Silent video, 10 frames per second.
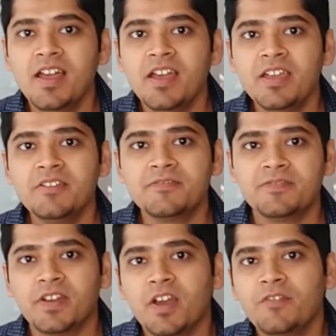
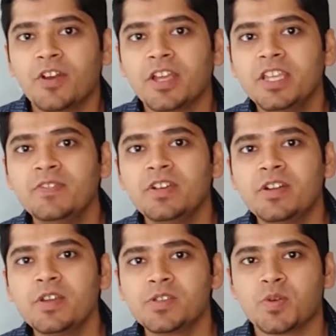If for a given
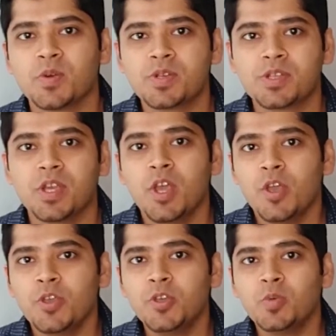resource
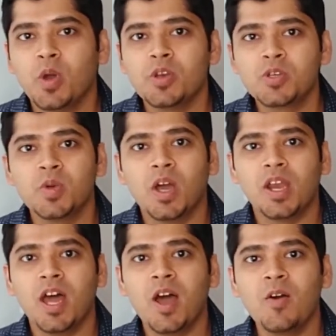you want to
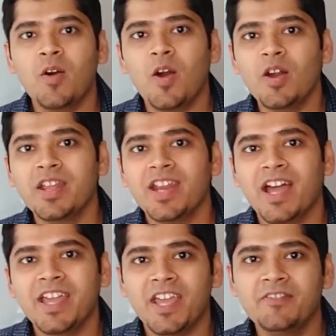allow or
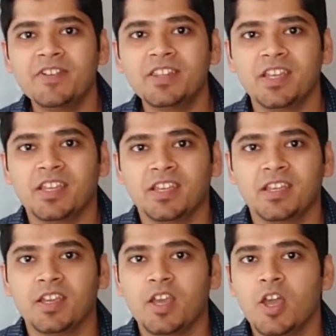deny everything,
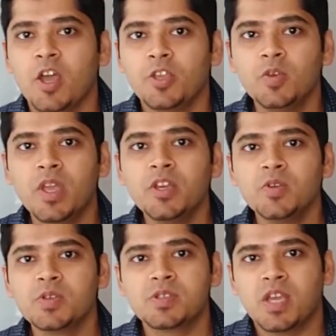you can
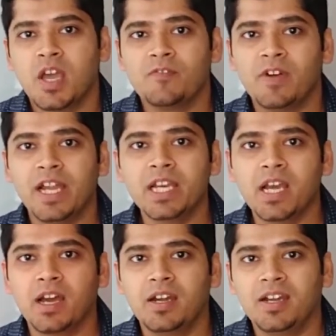use a
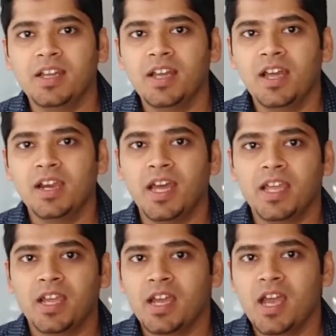wildcard
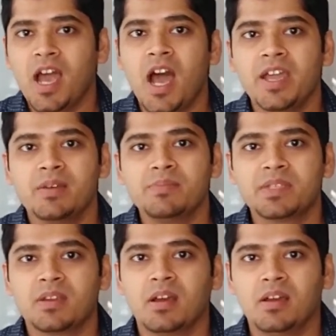like IAM
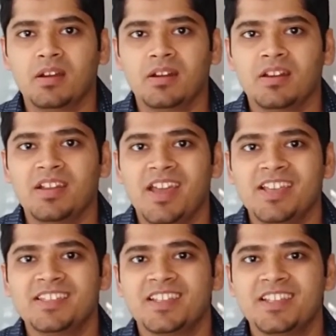star,
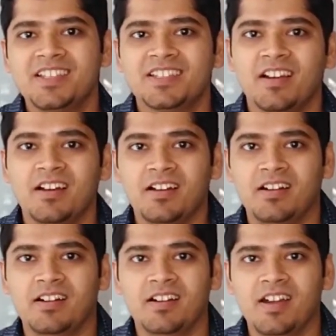S3 star,
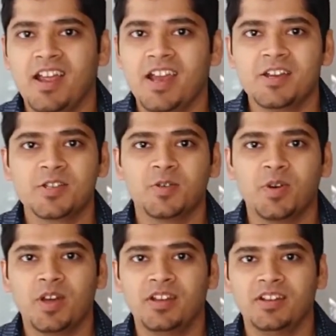and so
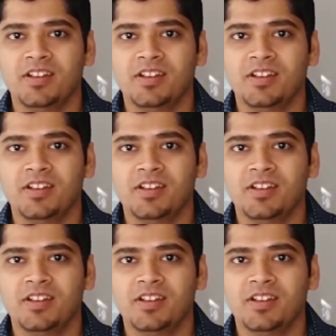on.